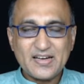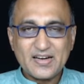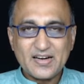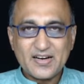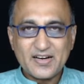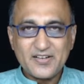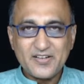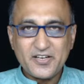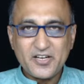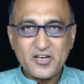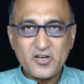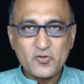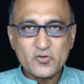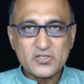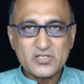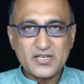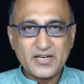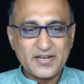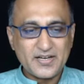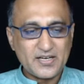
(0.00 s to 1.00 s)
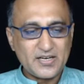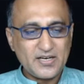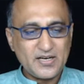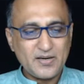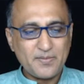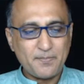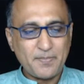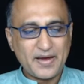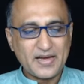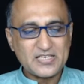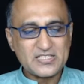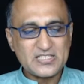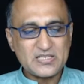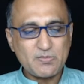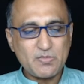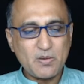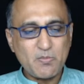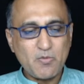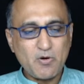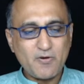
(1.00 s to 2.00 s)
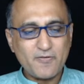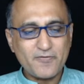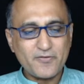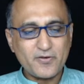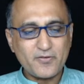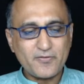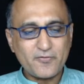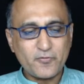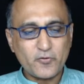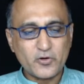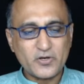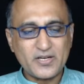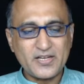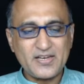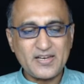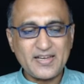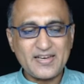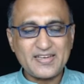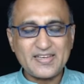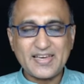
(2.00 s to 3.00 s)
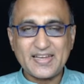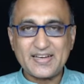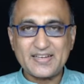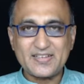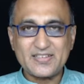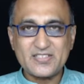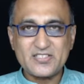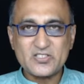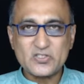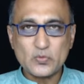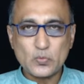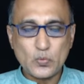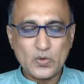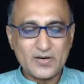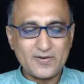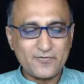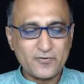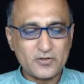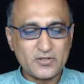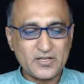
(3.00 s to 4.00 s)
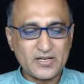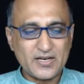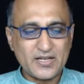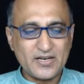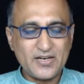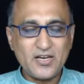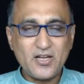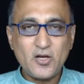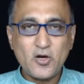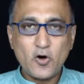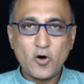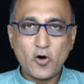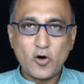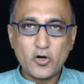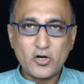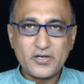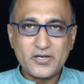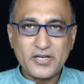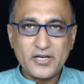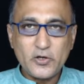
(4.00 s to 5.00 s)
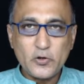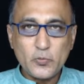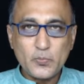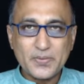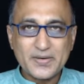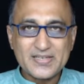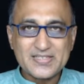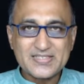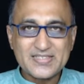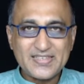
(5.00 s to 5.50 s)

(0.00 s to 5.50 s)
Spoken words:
continuous data maximum of 49 characters, one for the null or till you press